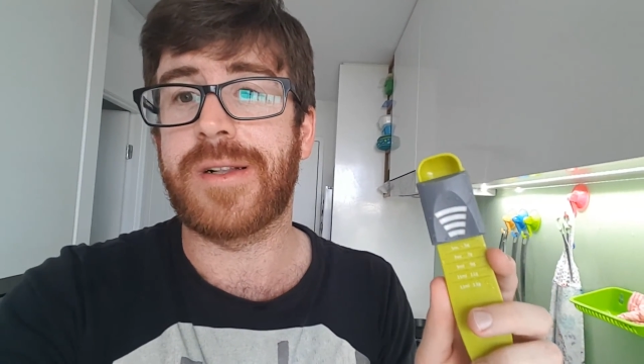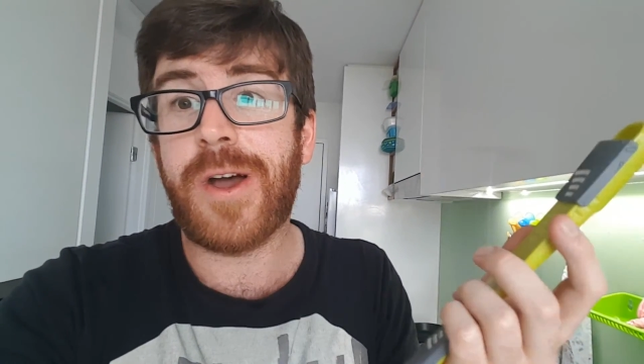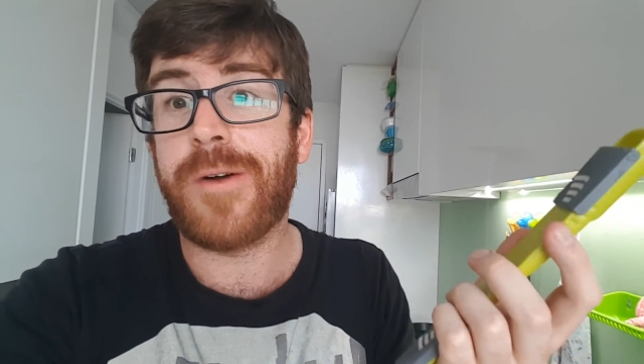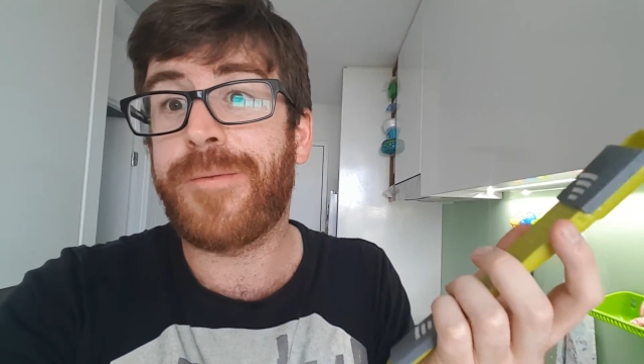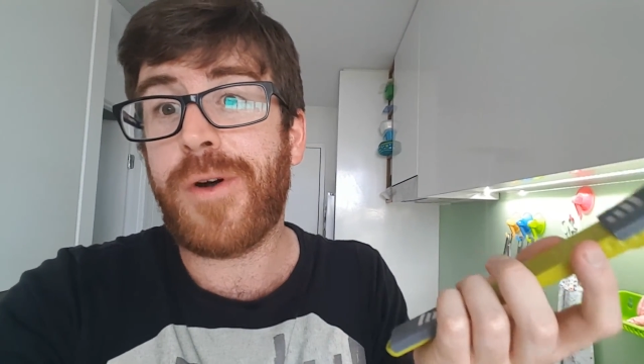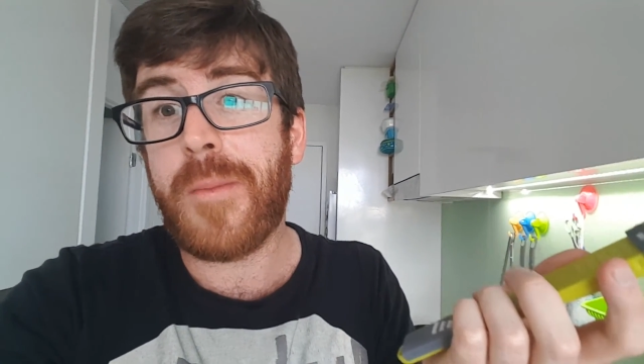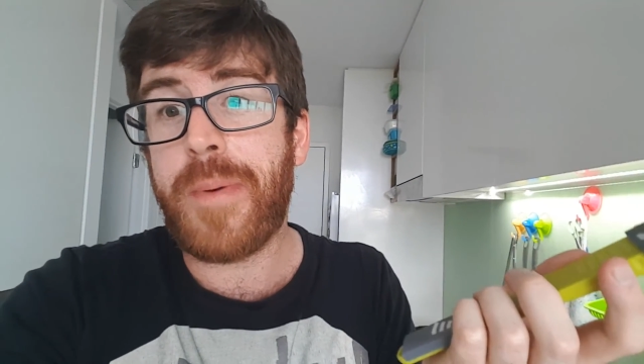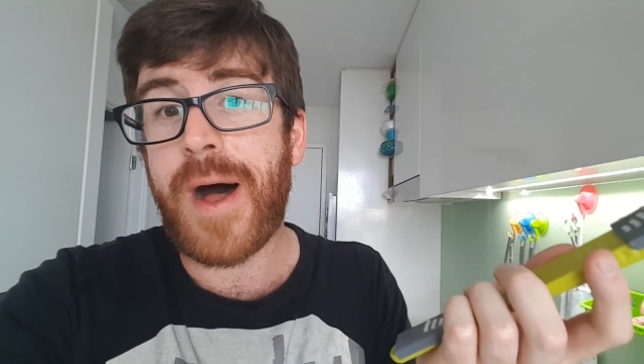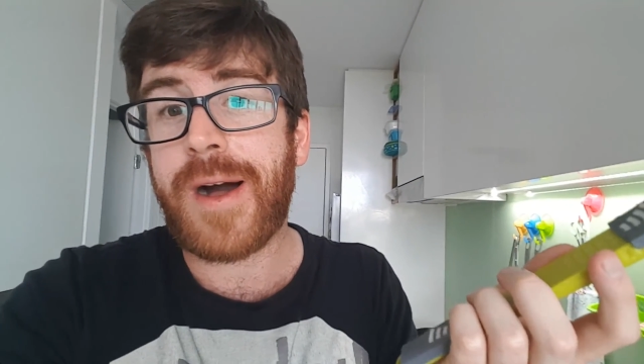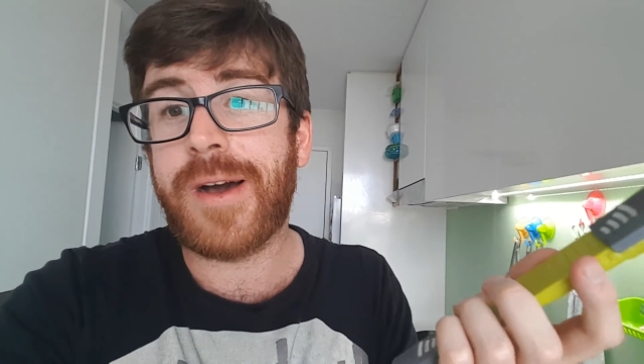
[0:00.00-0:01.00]
So for a
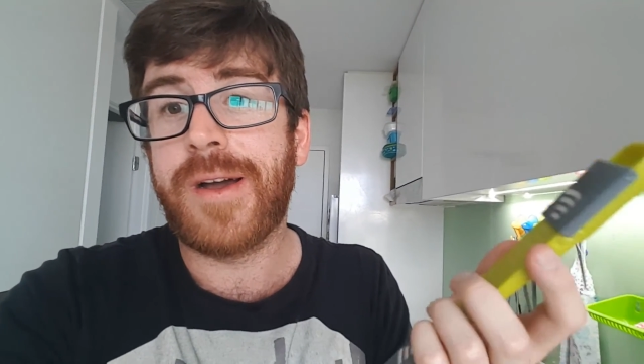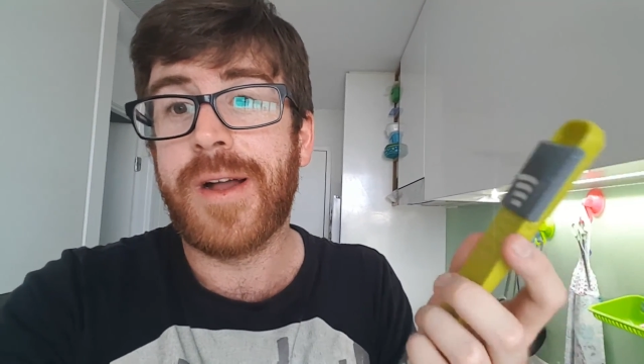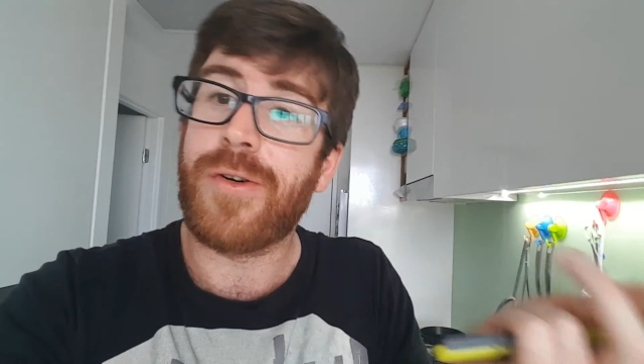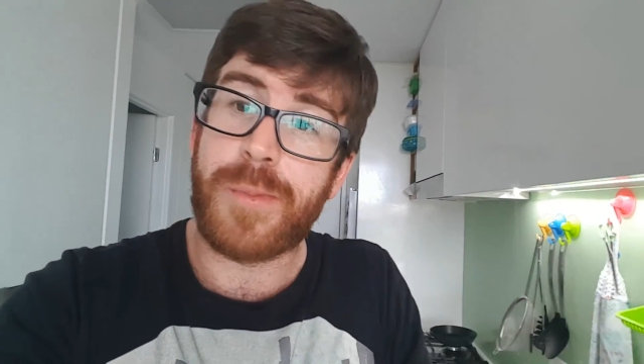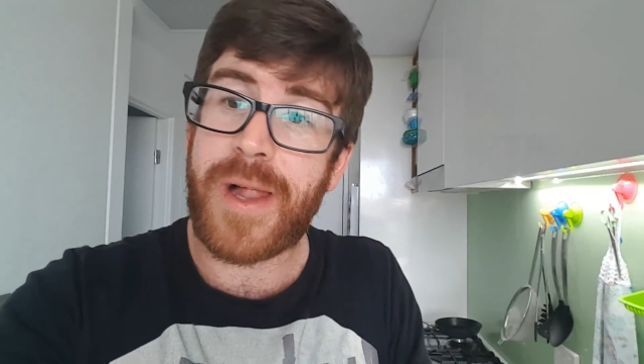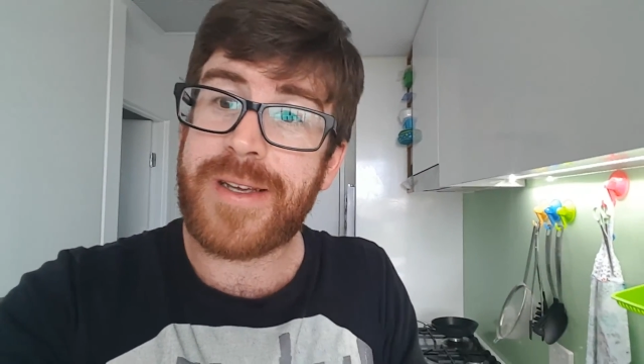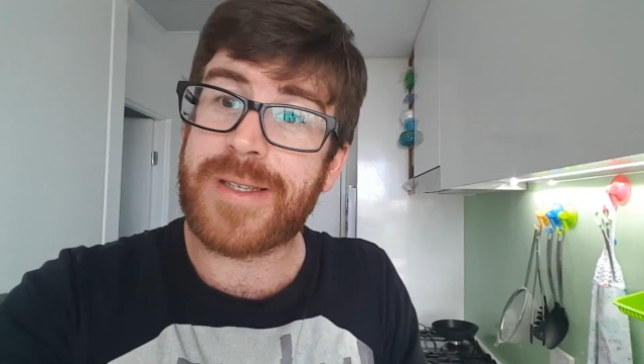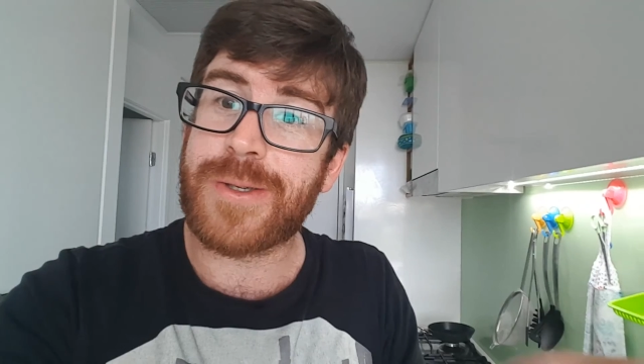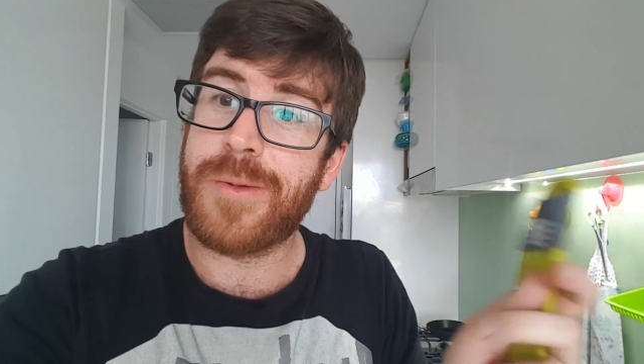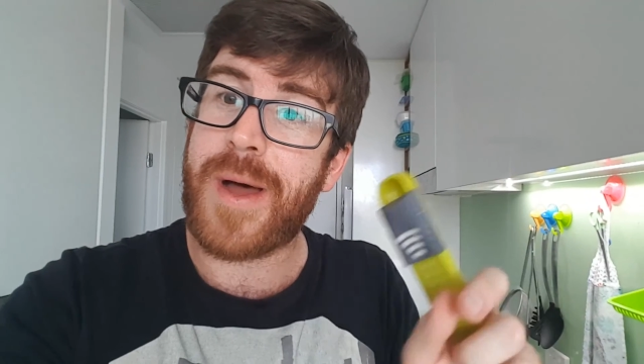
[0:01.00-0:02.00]
buck and it
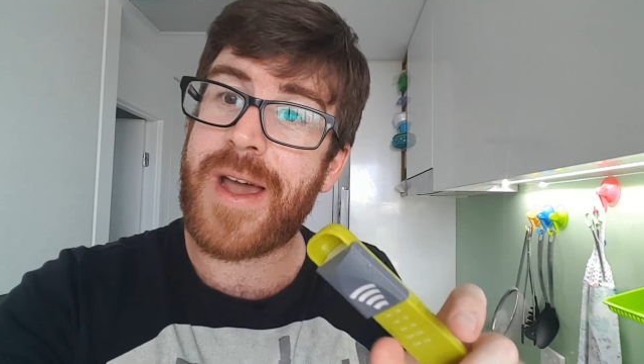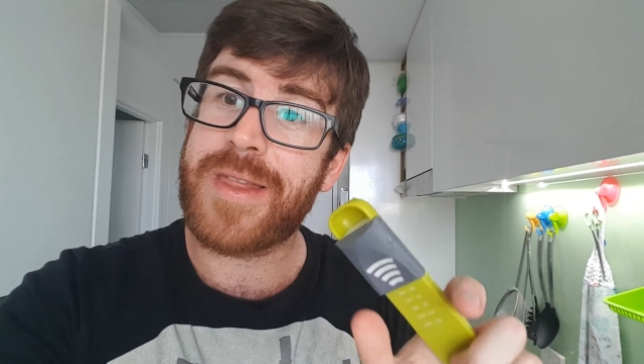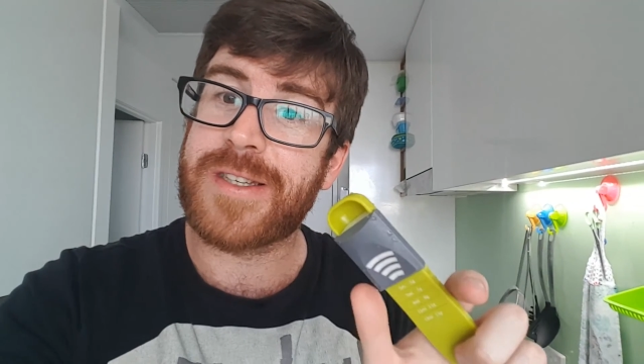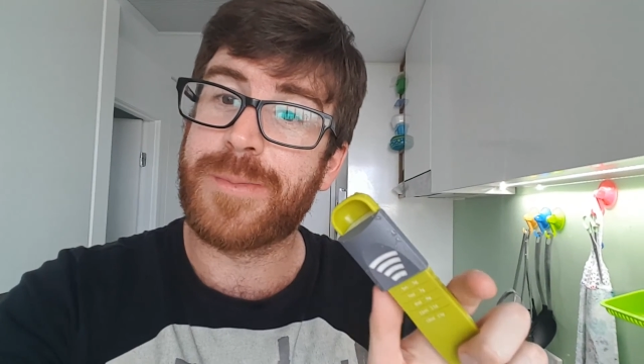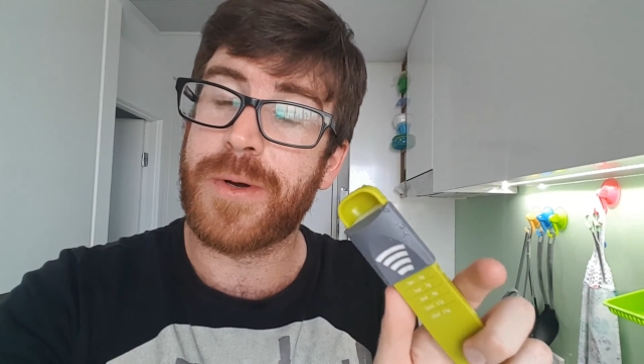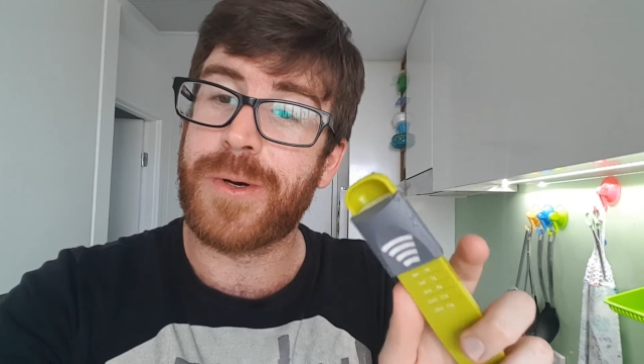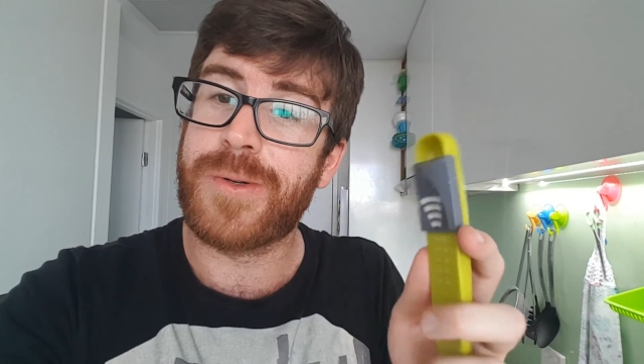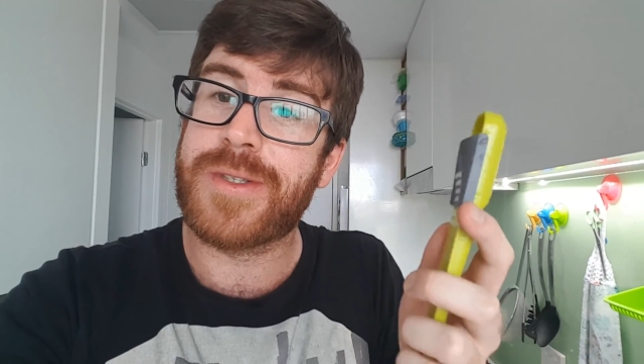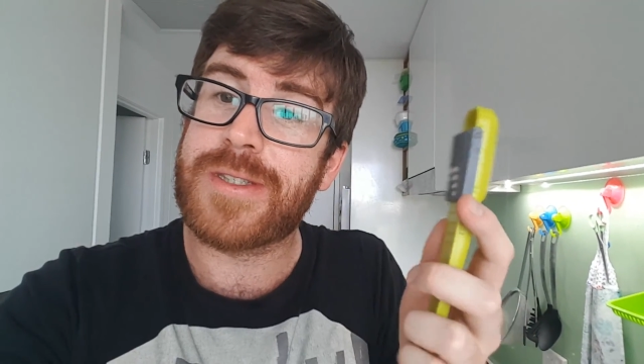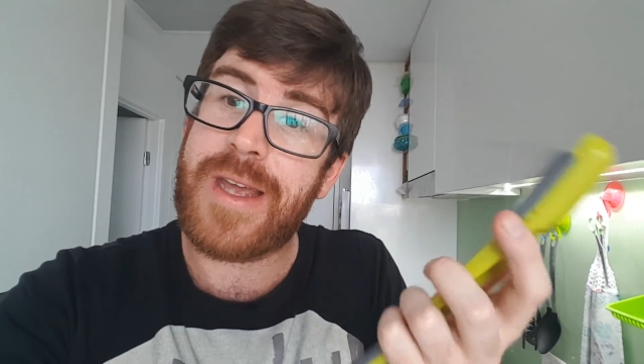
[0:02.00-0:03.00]
replaces all my other
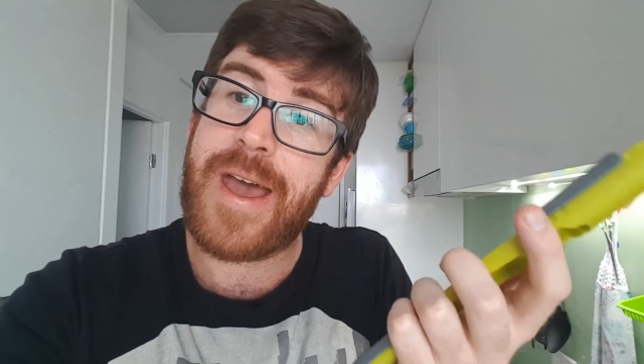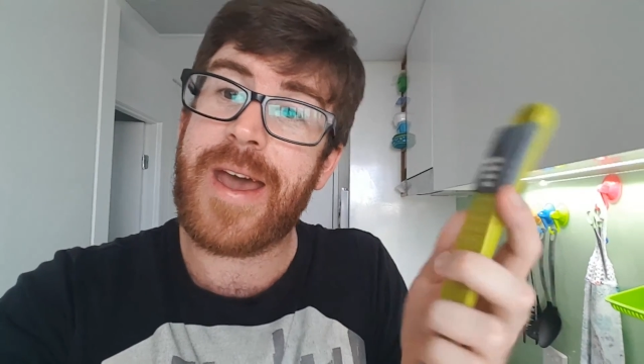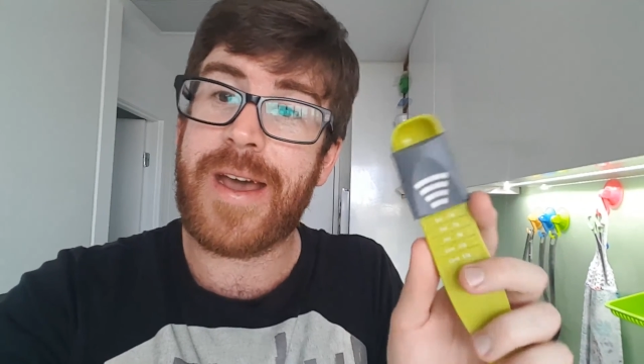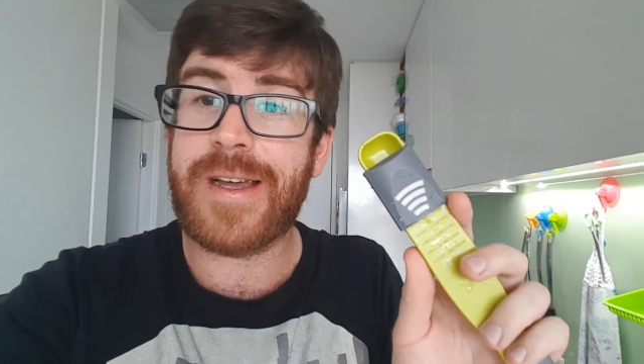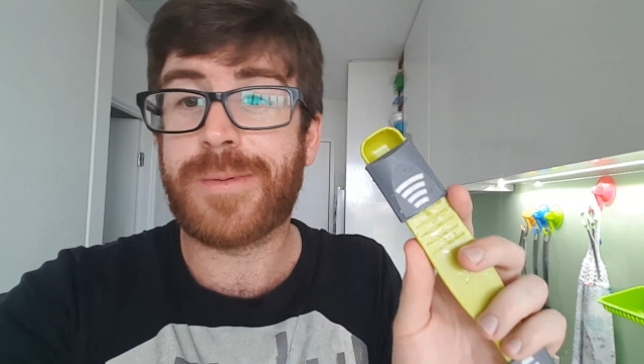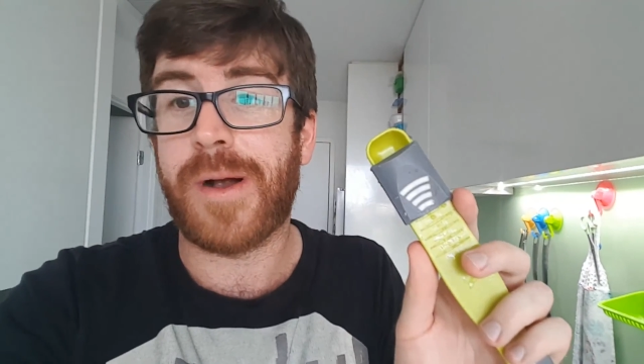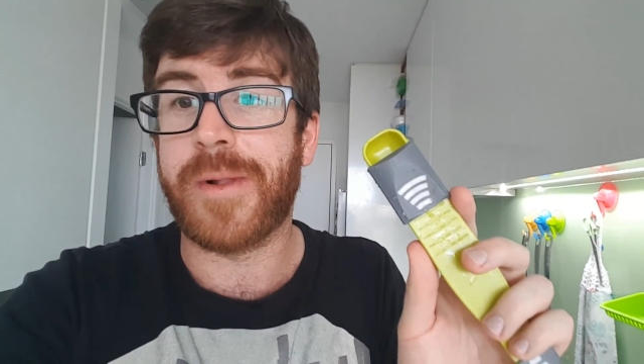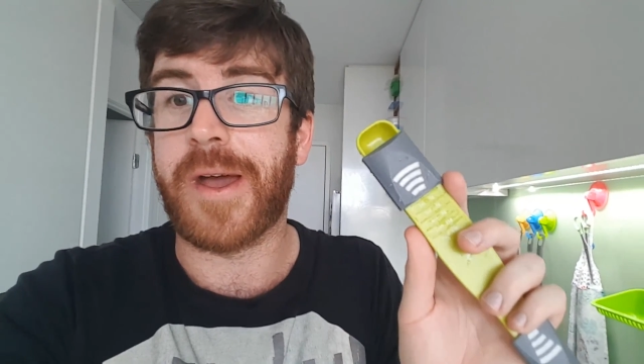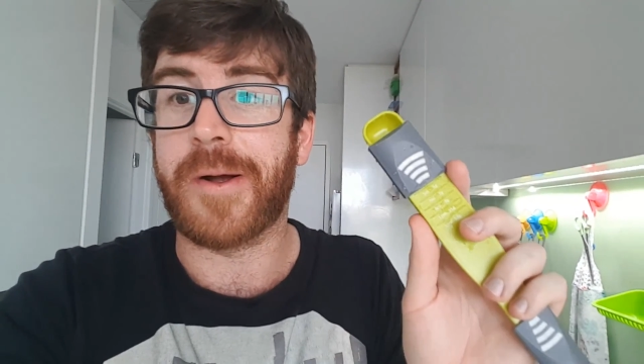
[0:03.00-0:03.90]
spoons, yeah, it's probably